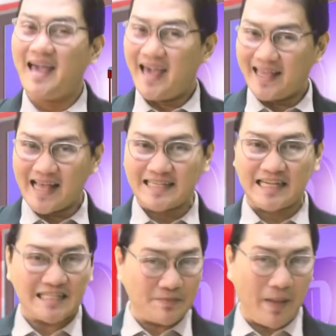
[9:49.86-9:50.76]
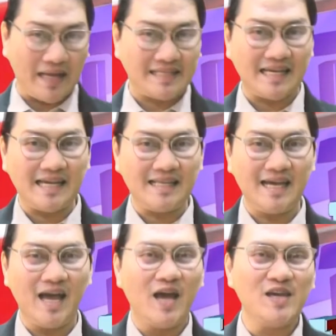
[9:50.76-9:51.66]
And as
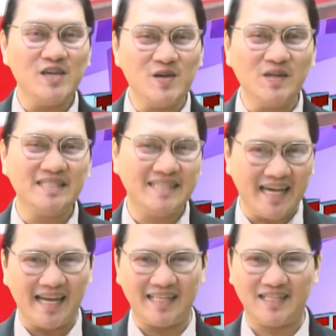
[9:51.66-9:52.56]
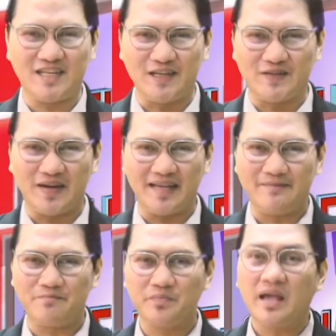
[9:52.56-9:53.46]
expected, you did it, children.
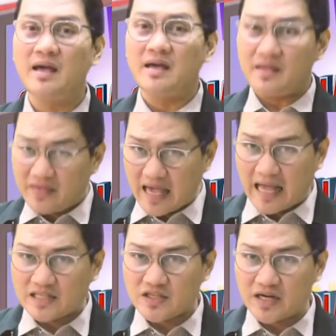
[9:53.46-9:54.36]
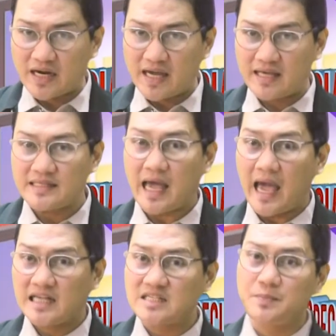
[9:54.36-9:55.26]
The answer is
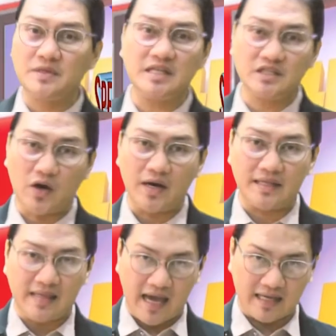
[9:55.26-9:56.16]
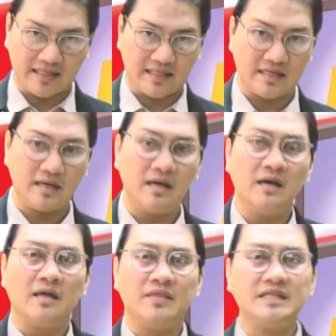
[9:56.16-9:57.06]
expository text.
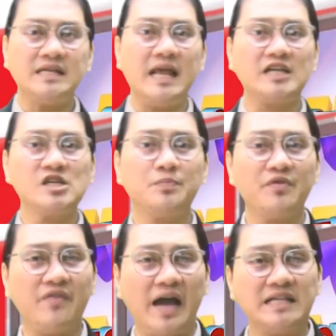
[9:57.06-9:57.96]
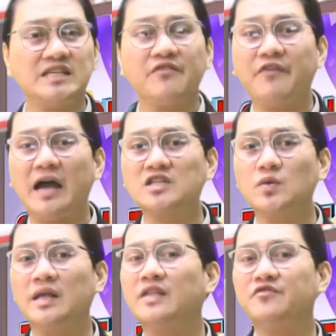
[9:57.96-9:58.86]
The selection provides
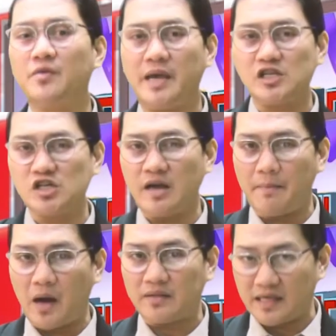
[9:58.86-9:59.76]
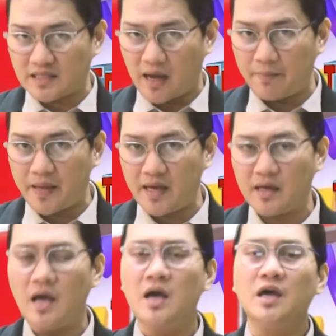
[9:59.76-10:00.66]
factual information about a topic
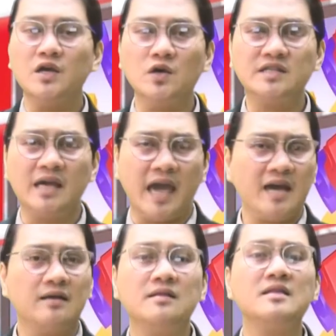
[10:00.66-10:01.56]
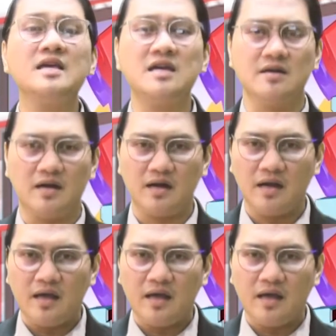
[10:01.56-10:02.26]
using a clear,